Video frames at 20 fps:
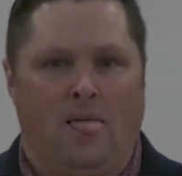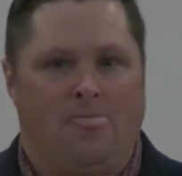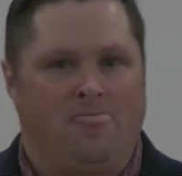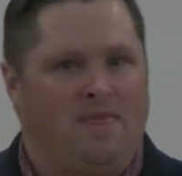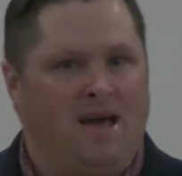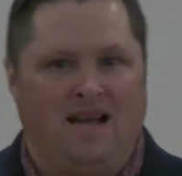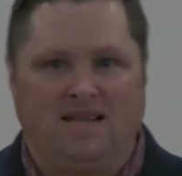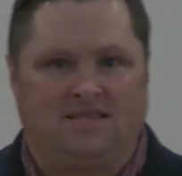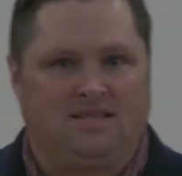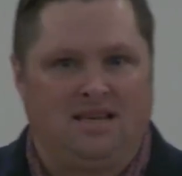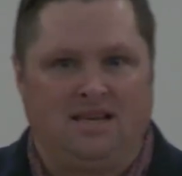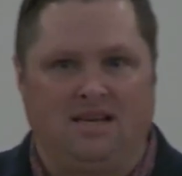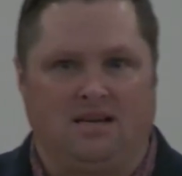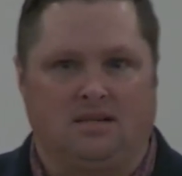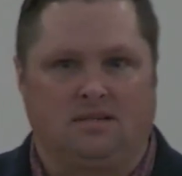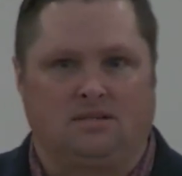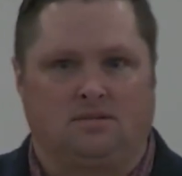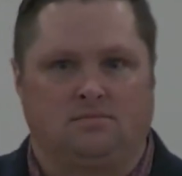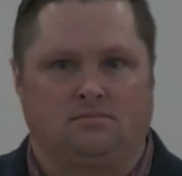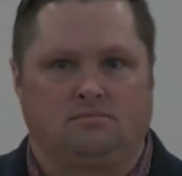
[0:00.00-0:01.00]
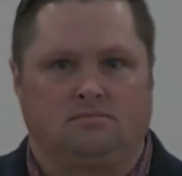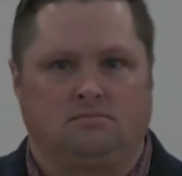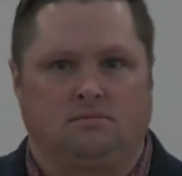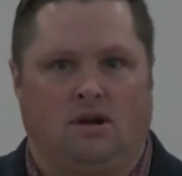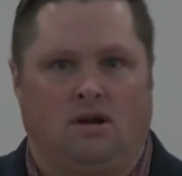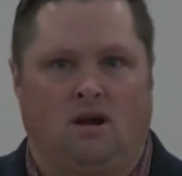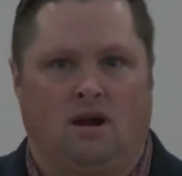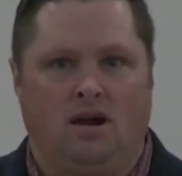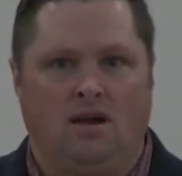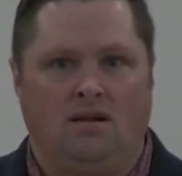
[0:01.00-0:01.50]
That's it,
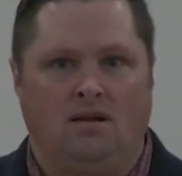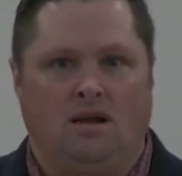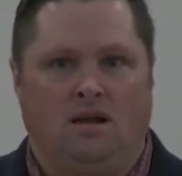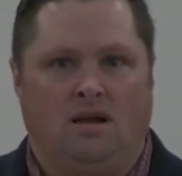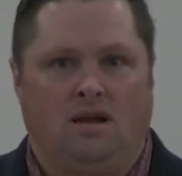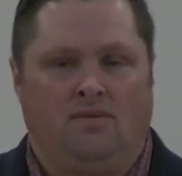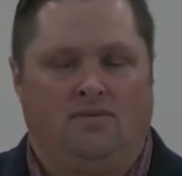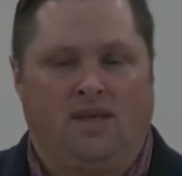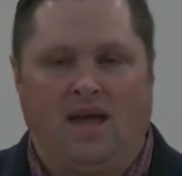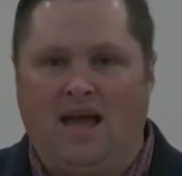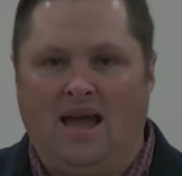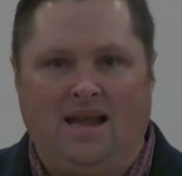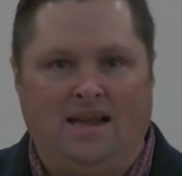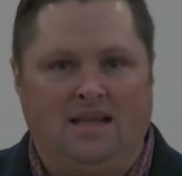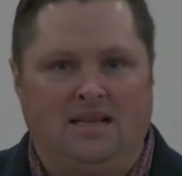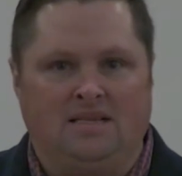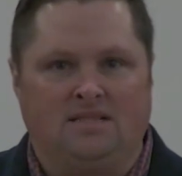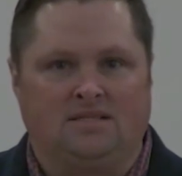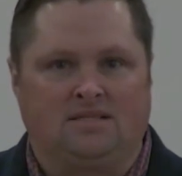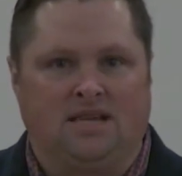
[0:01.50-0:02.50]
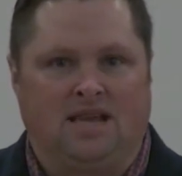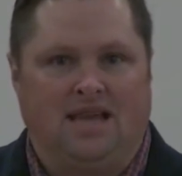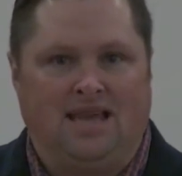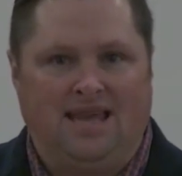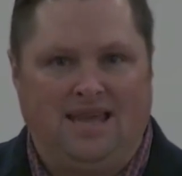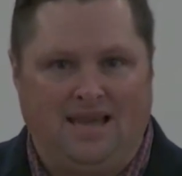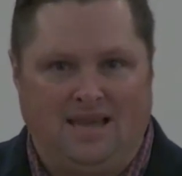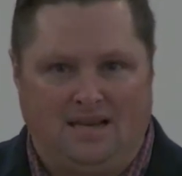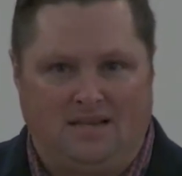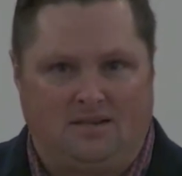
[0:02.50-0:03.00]
all right? That is
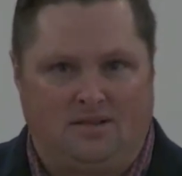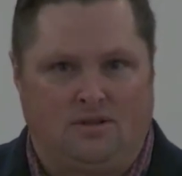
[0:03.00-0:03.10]
it.